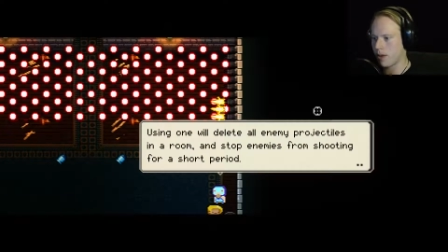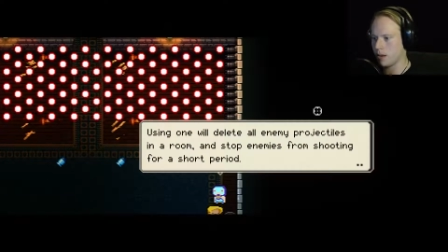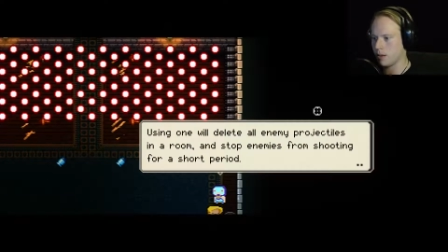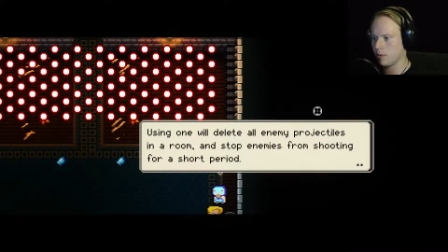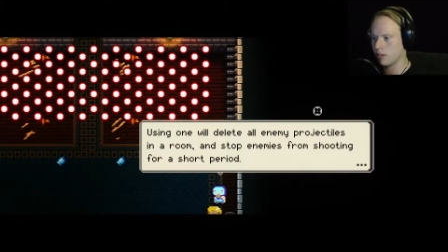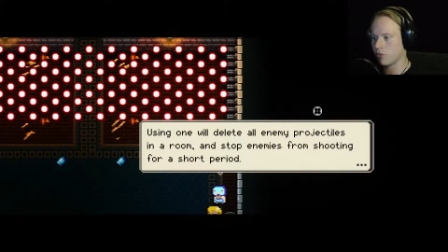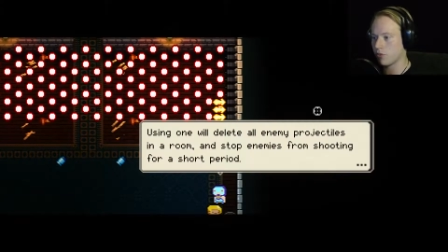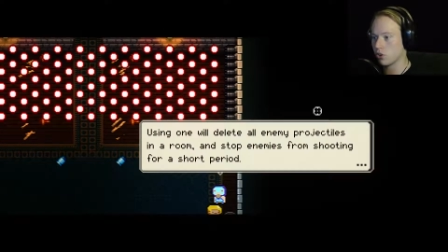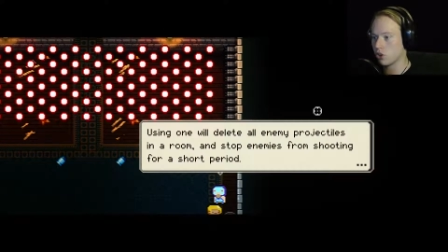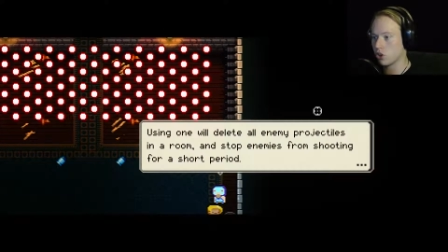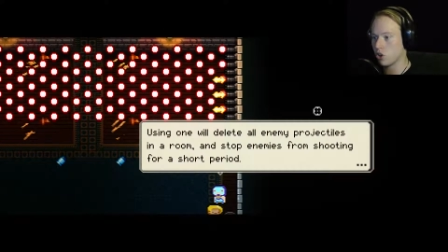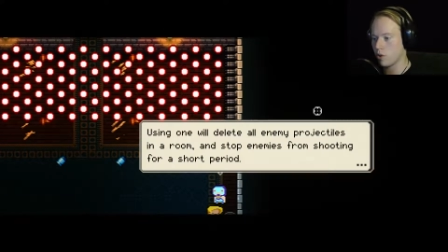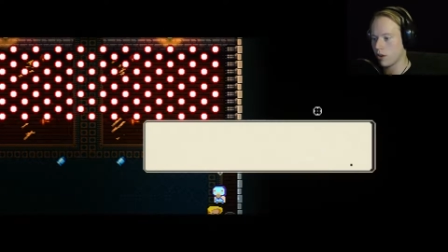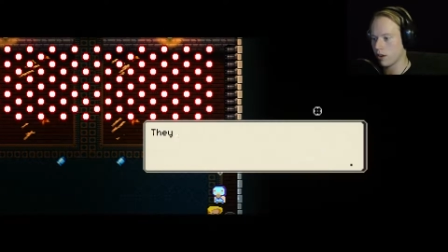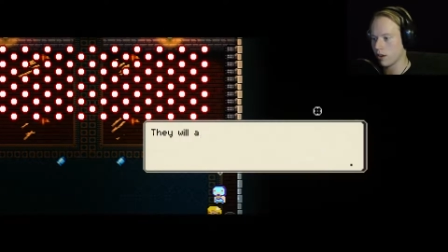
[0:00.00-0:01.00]
enemies from
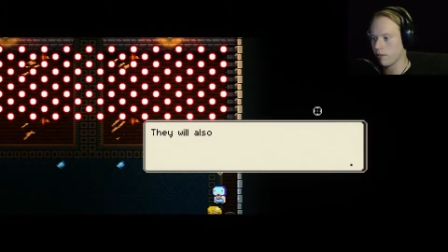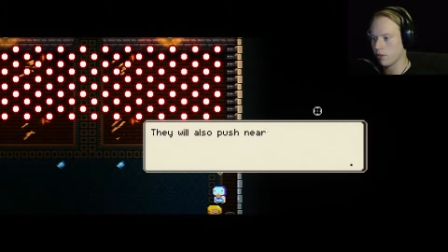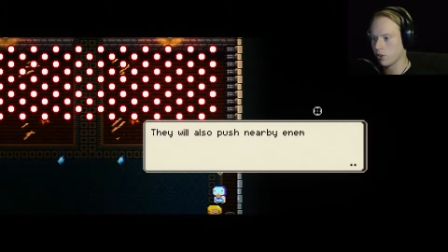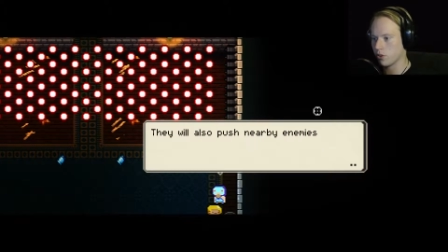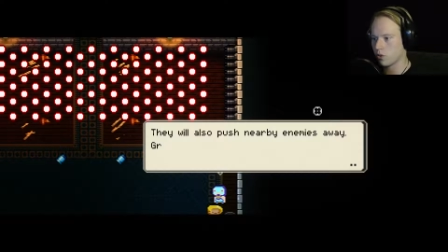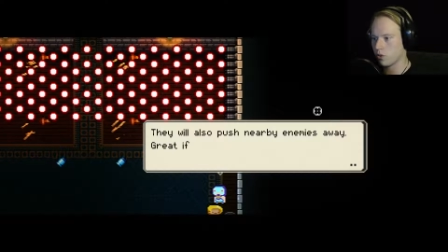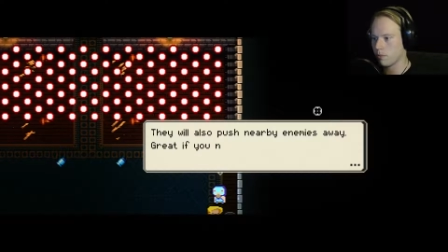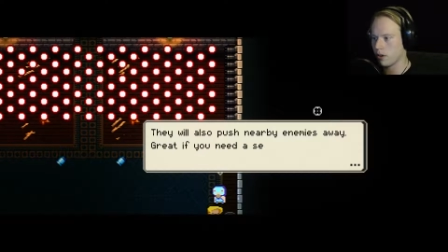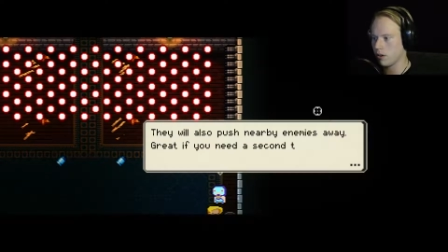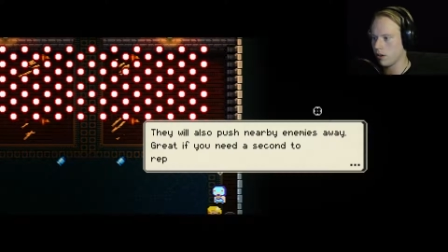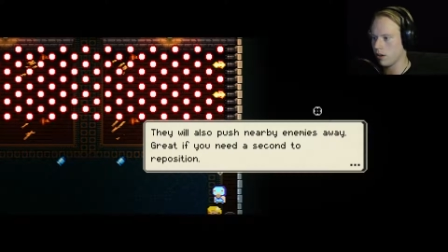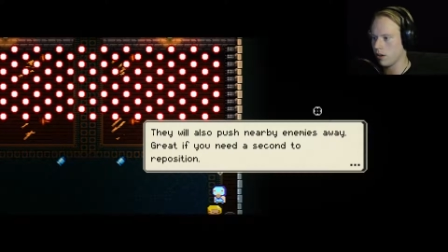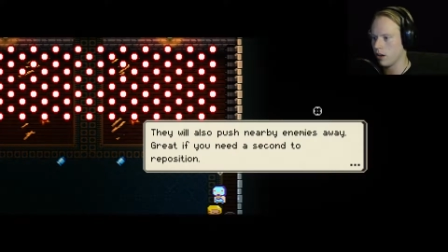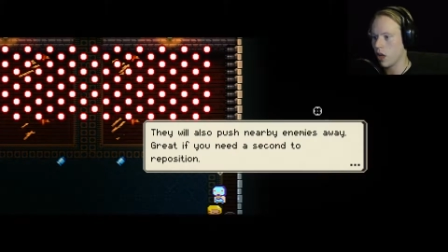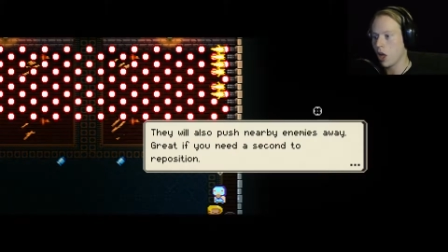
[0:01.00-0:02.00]
shooting for a short
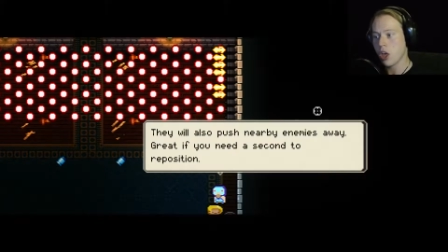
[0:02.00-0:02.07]
period.